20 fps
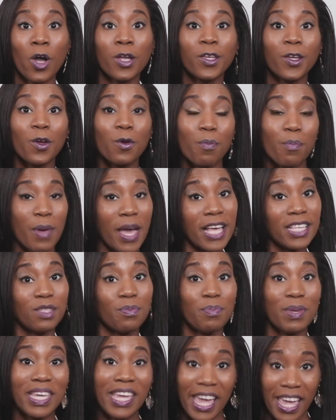on your
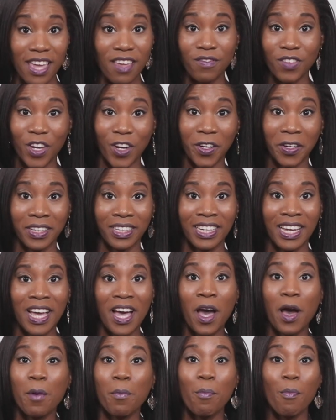best behavior.
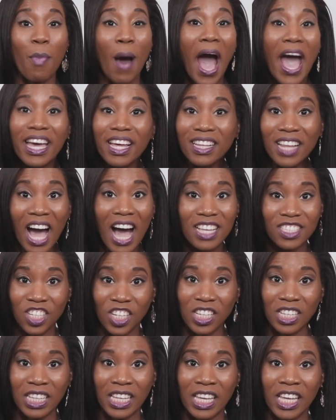
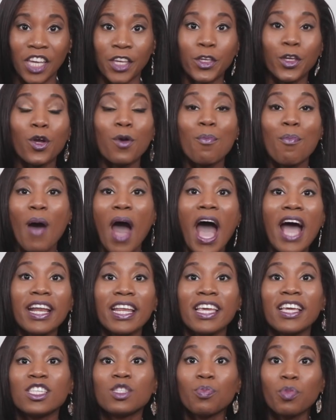Biologically, your
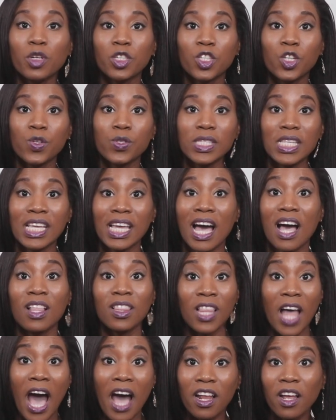body is producing a
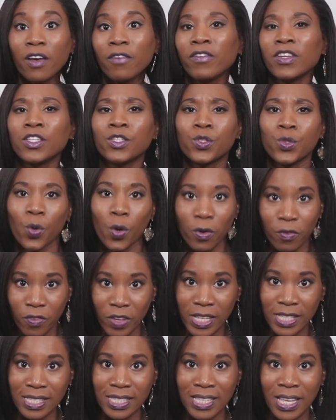lot of
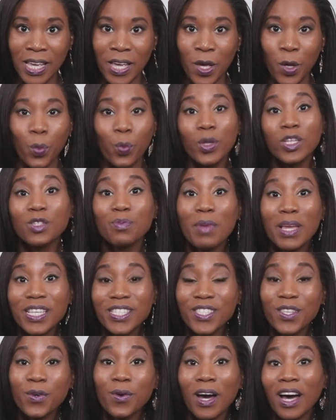endorphins, which
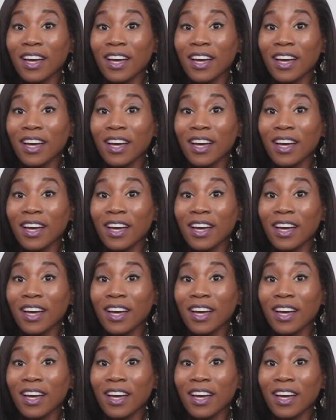makes you